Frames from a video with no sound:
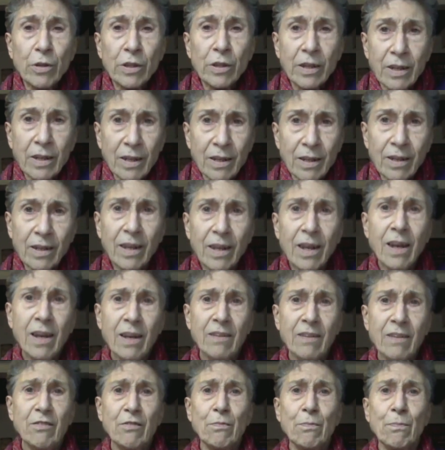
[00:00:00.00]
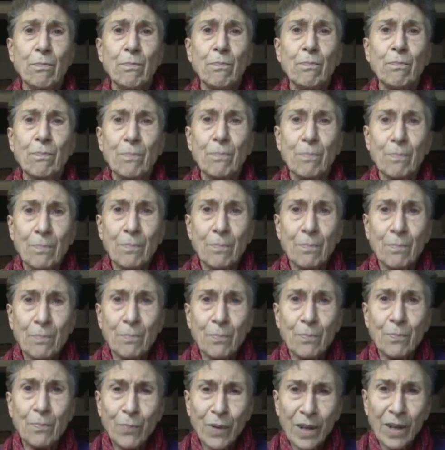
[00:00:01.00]
organized
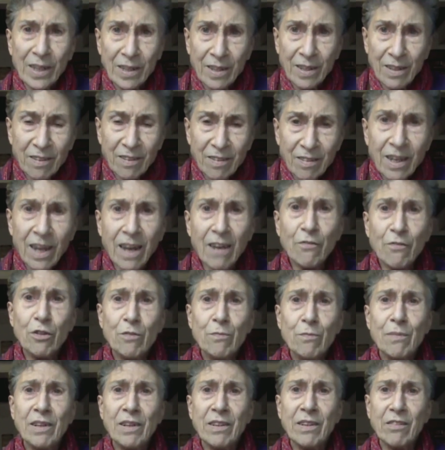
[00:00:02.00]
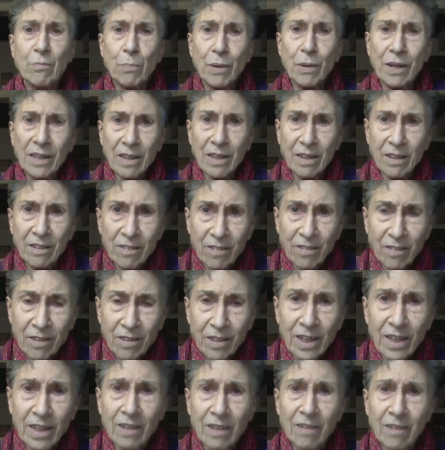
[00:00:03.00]
by these governments, by the
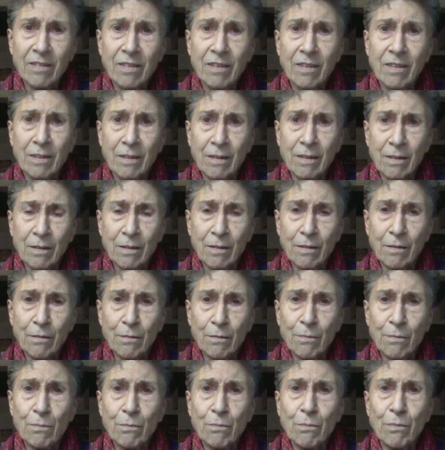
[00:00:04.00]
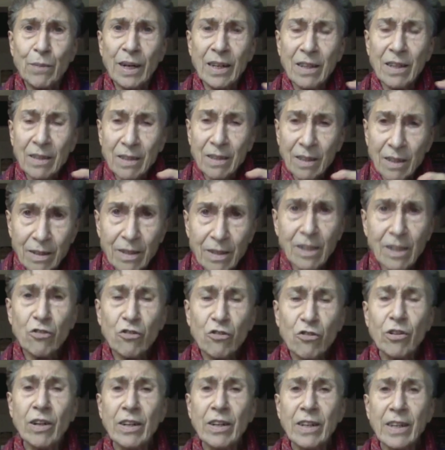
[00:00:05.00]
state, by
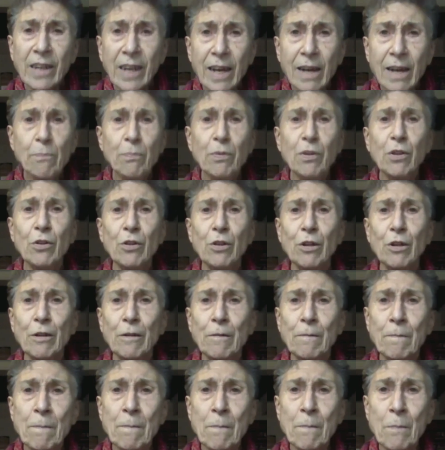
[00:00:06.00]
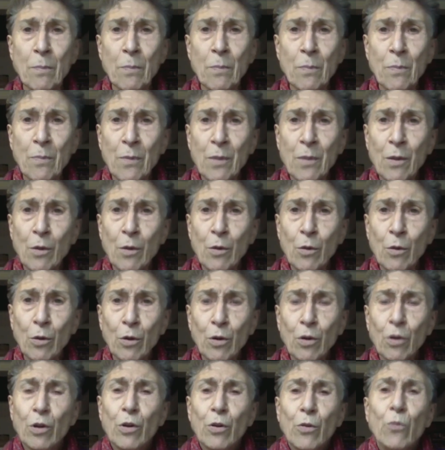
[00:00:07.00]
international capital,
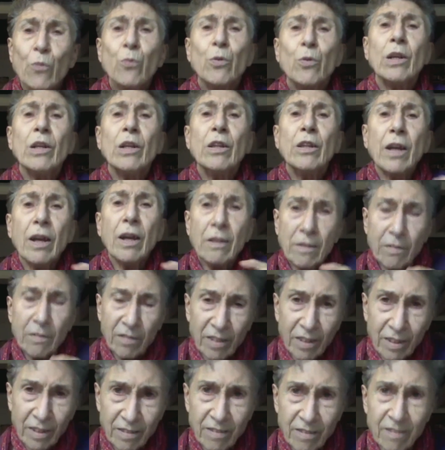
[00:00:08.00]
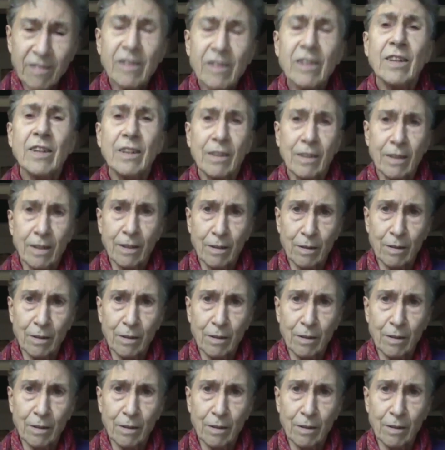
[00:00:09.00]
will not succeed,